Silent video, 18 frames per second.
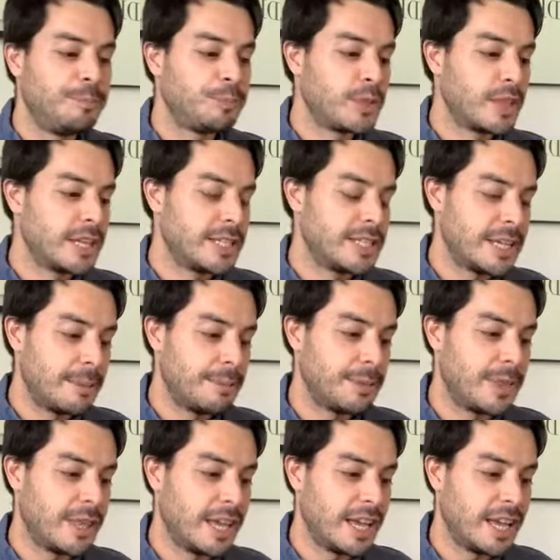
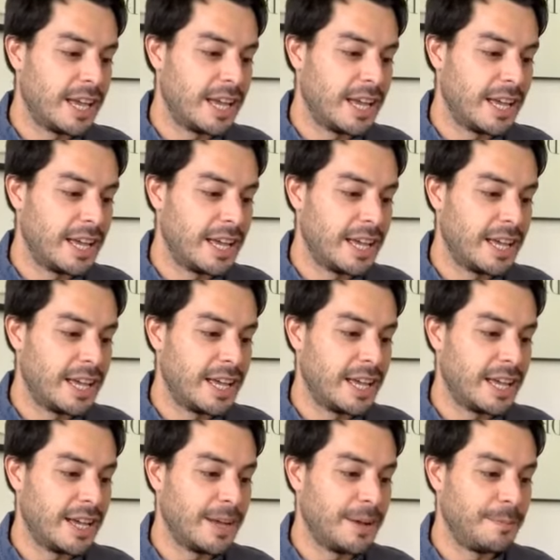something
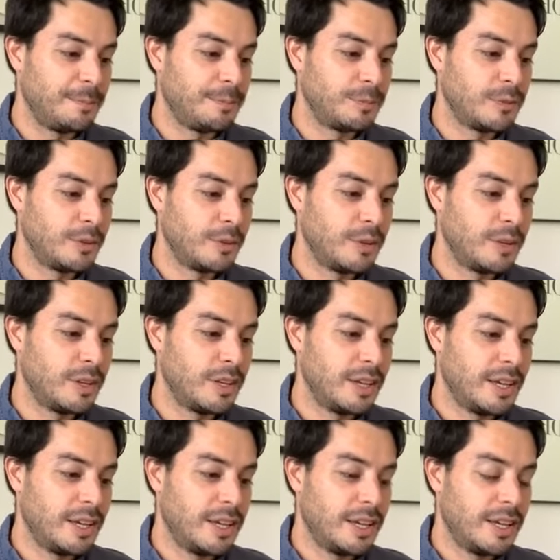
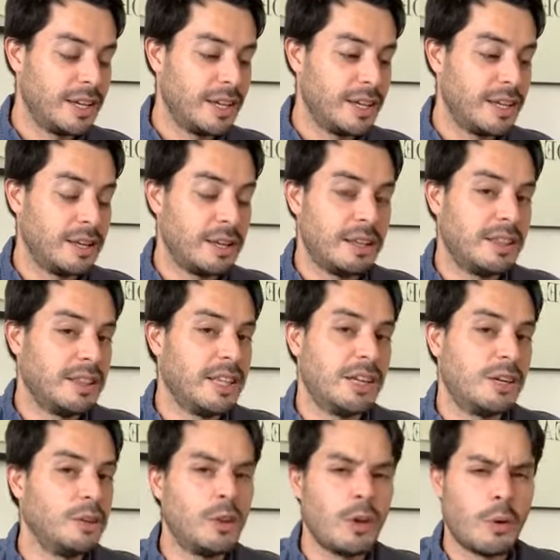a
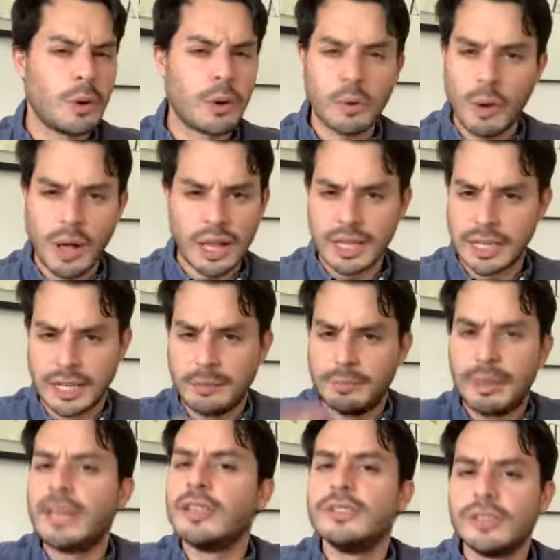little lower quality,
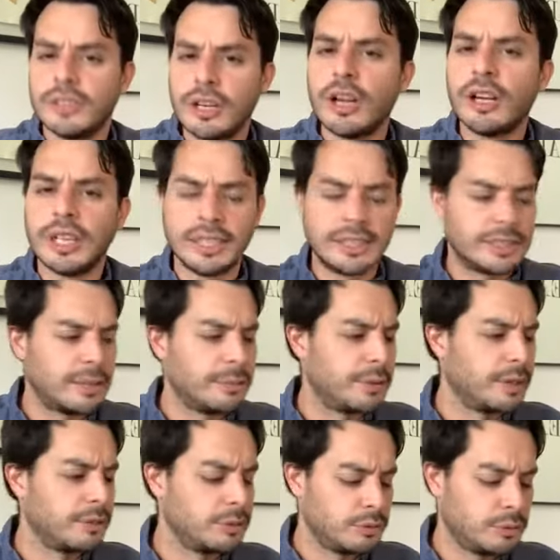because you don't need
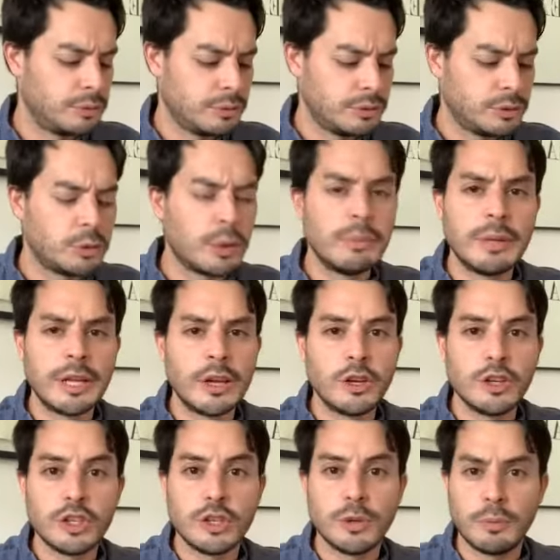something extremely
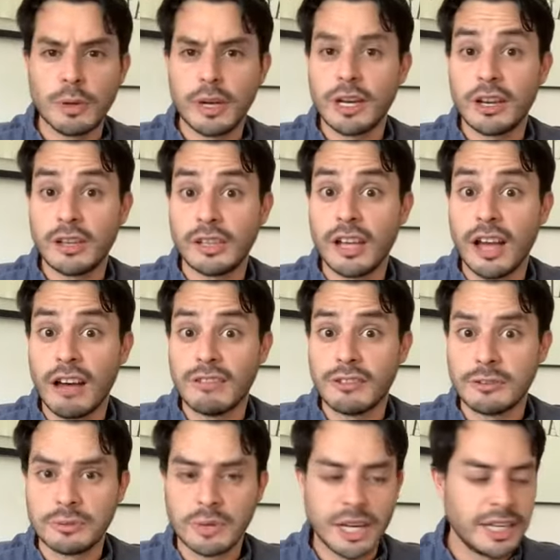good to put it on the
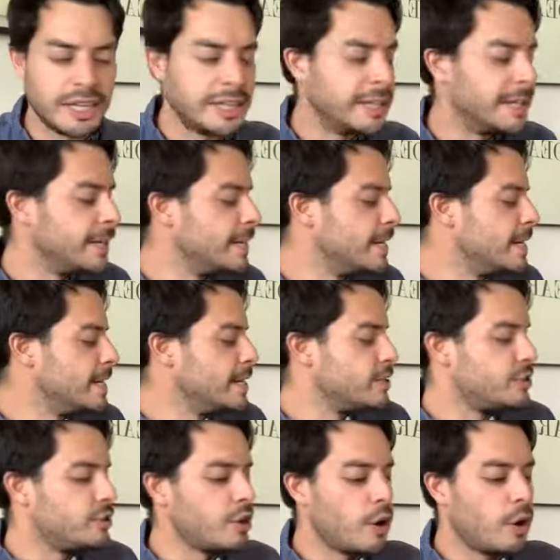oven, right?
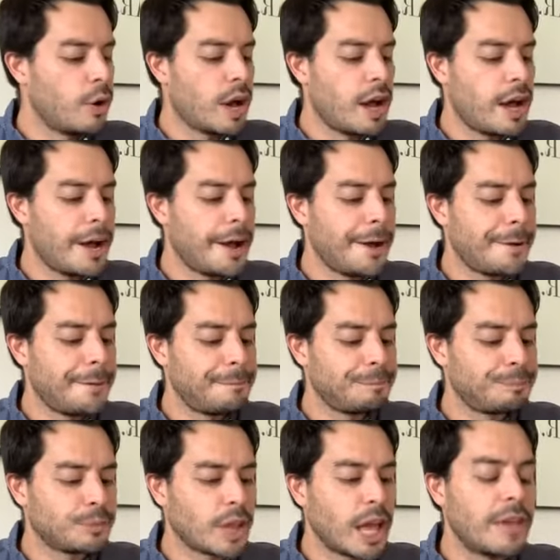So,
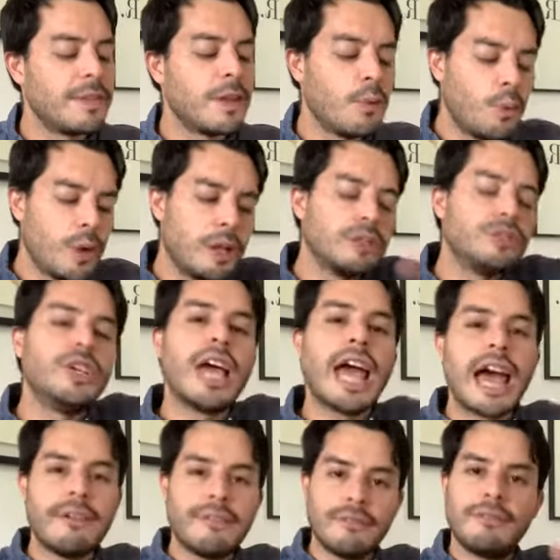and then we also
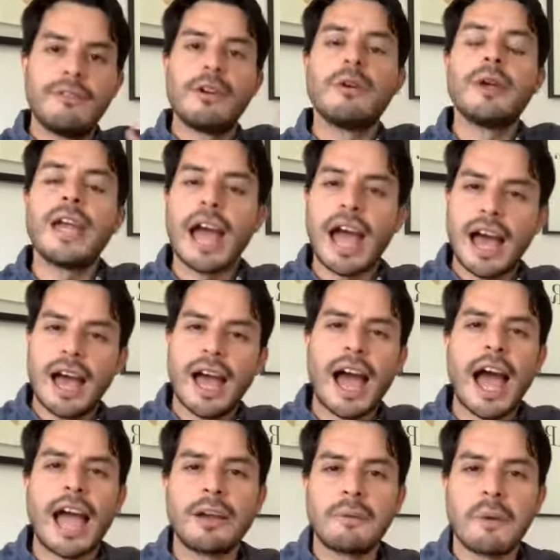have a very
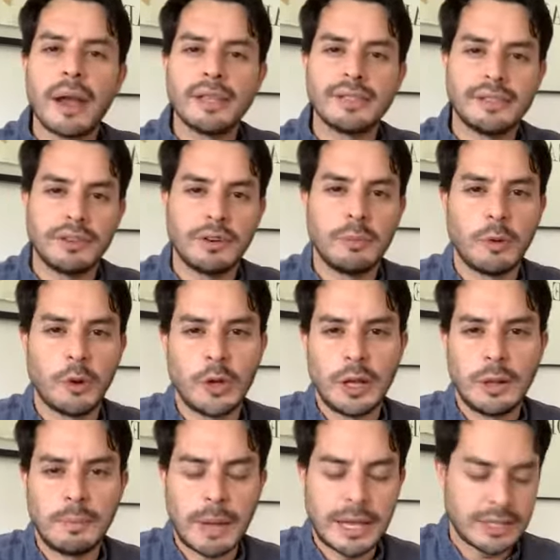high-grade
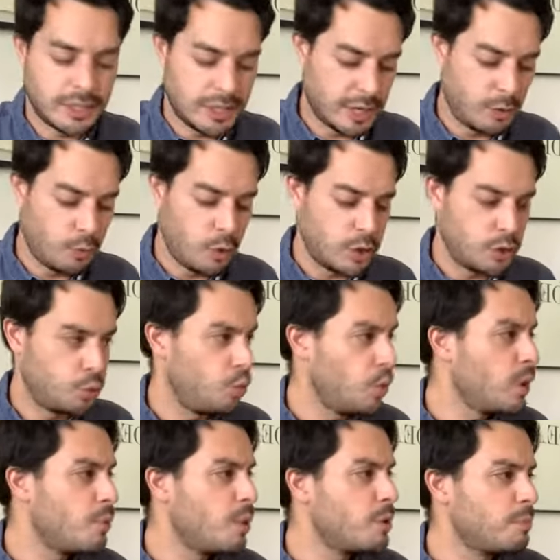ceremonial matcha, which
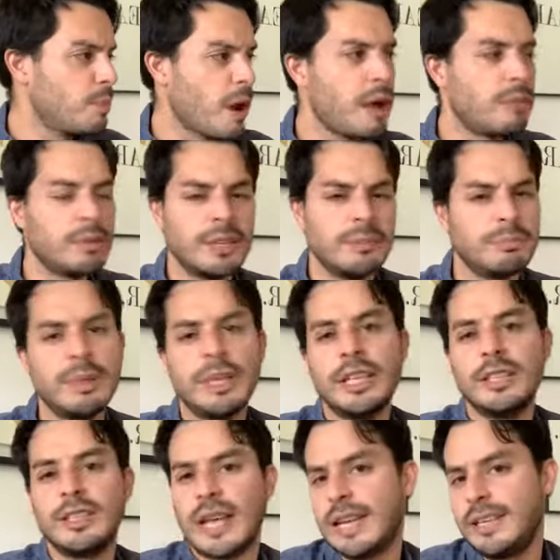we will probably
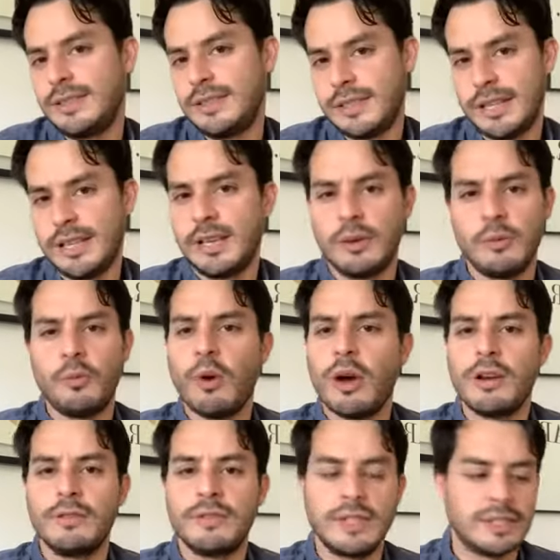be tasting
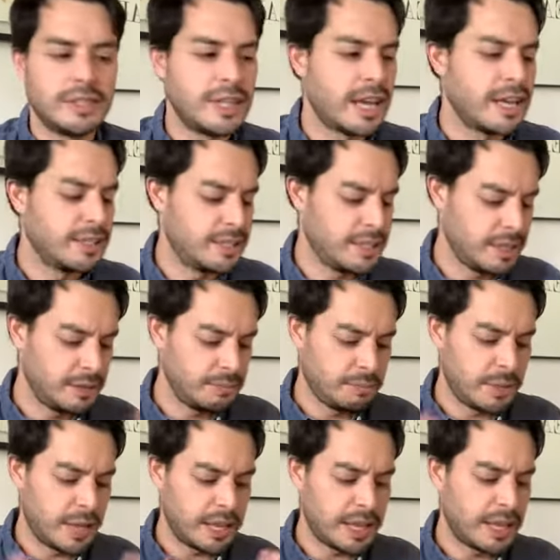one of these days
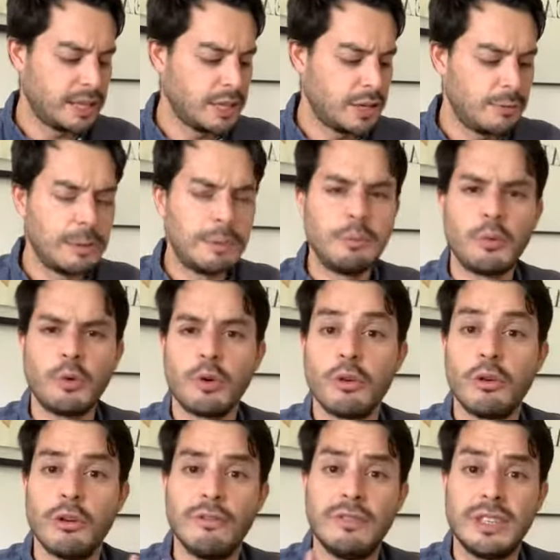and make a little bit
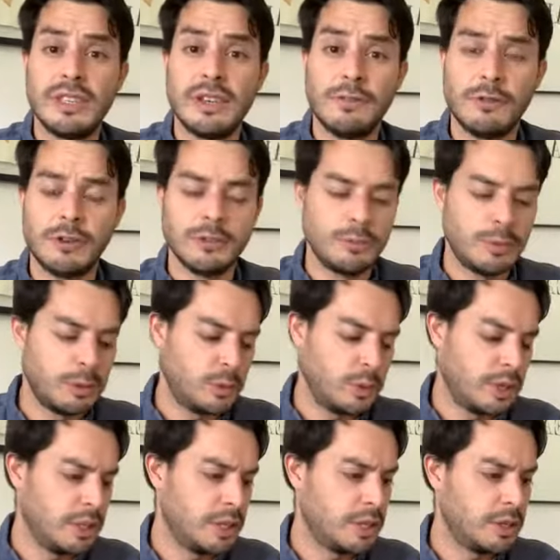more of a difference
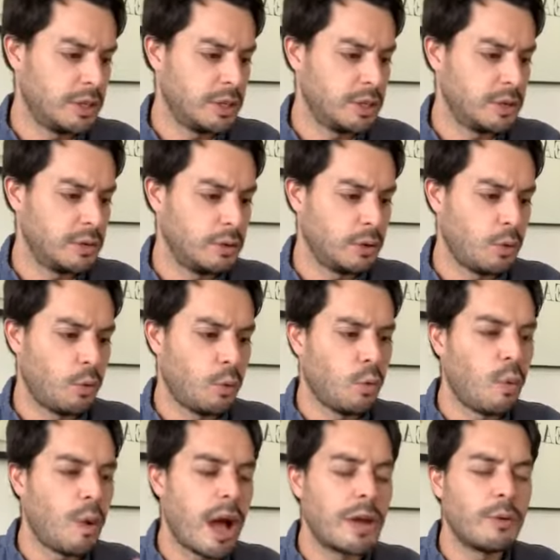between the
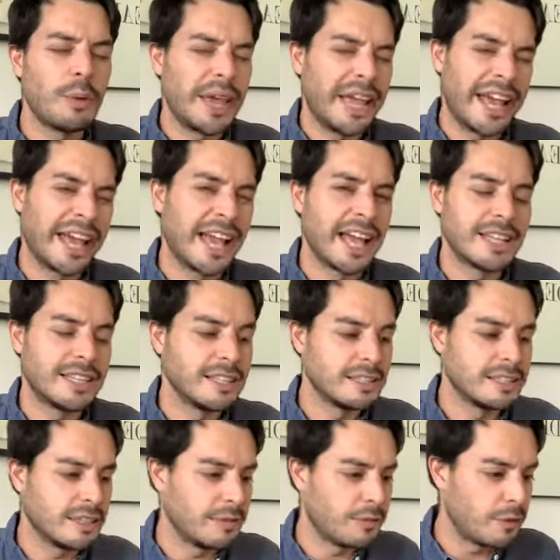why we can get
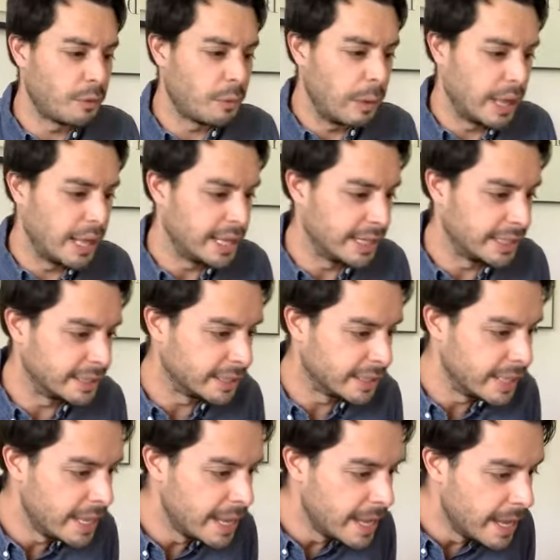these different qualities.
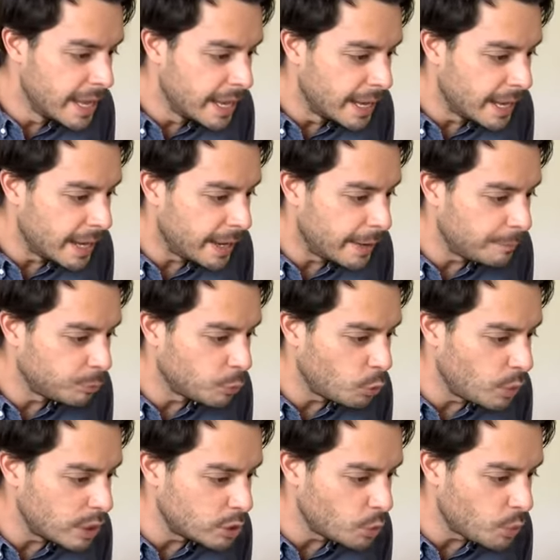
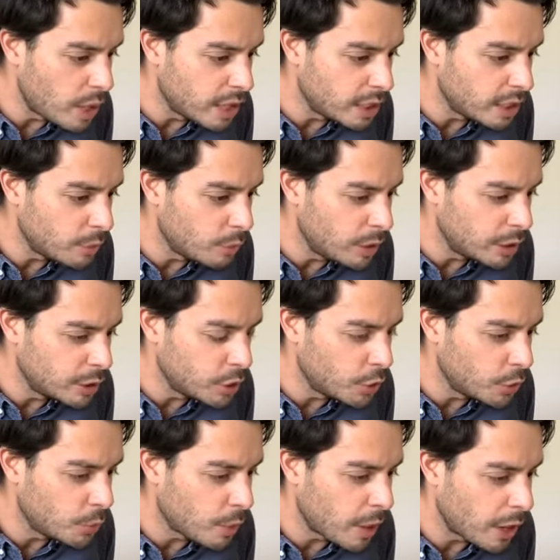Which quality will
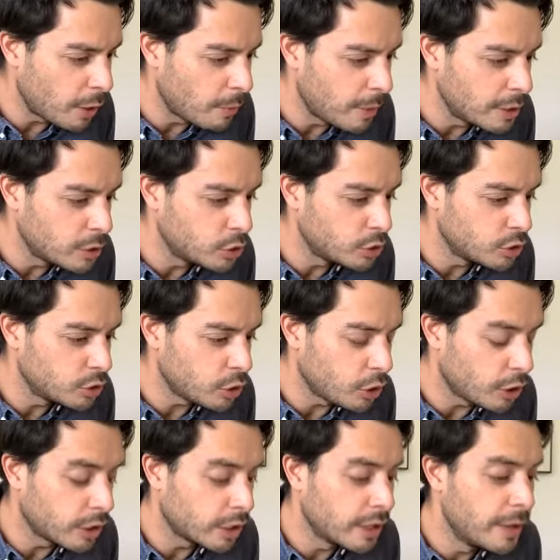you recommend to
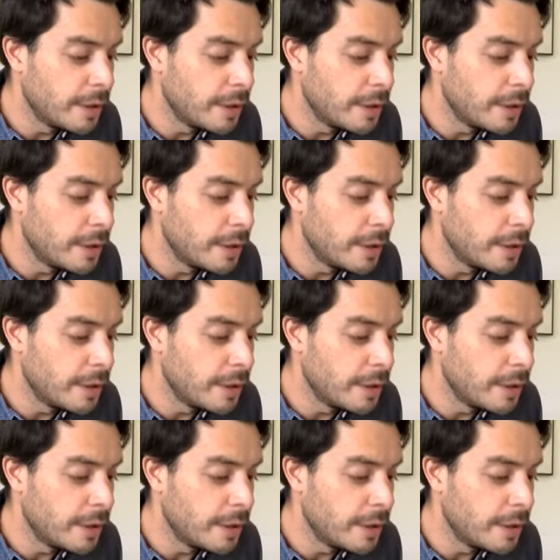start?